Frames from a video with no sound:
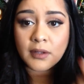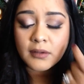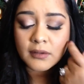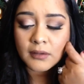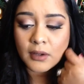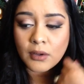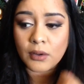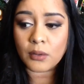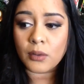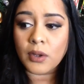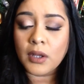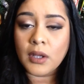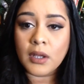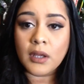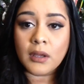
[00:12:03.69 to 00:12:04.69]
So
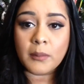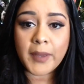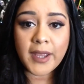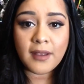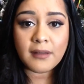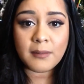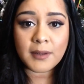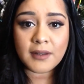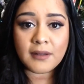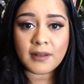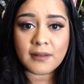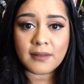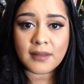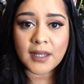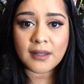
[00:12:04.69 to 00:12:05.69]
my husband
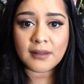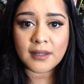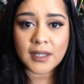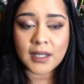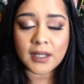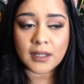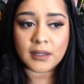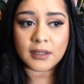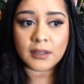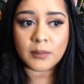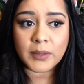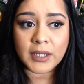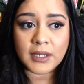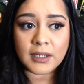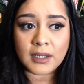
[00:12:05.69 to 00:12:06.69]
does tend to get a little
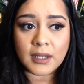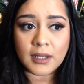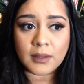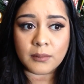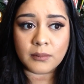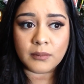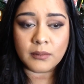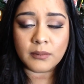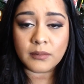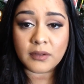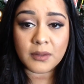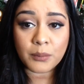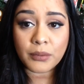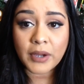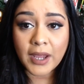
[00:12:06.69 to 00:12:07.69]
bit
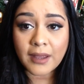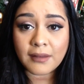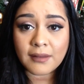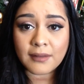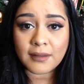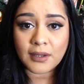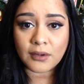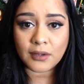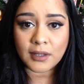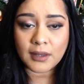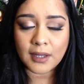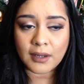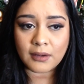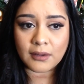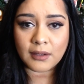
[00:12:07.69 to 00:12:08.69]
depressed here and
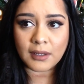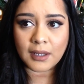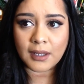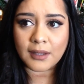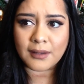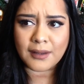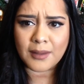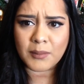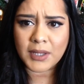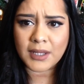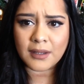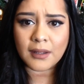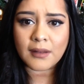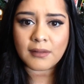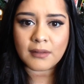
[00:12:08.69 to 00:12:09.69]
there, and I
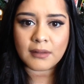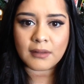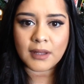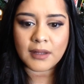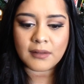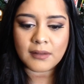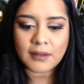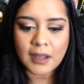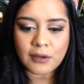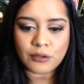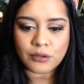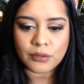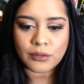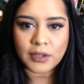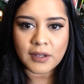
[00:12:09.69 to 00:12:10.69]
mean it's
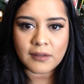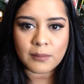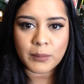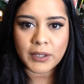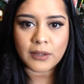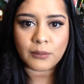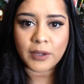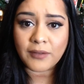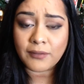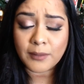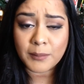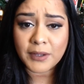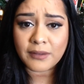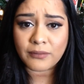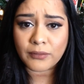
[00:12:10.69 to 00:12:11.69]
natural. He's been away
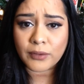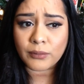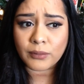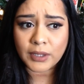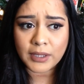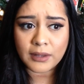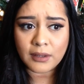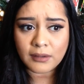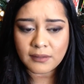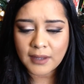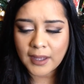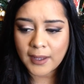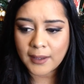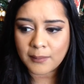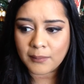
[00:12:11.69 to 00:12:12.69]
from us for a really long
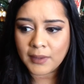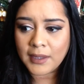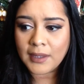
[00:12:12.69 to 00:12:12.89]
time.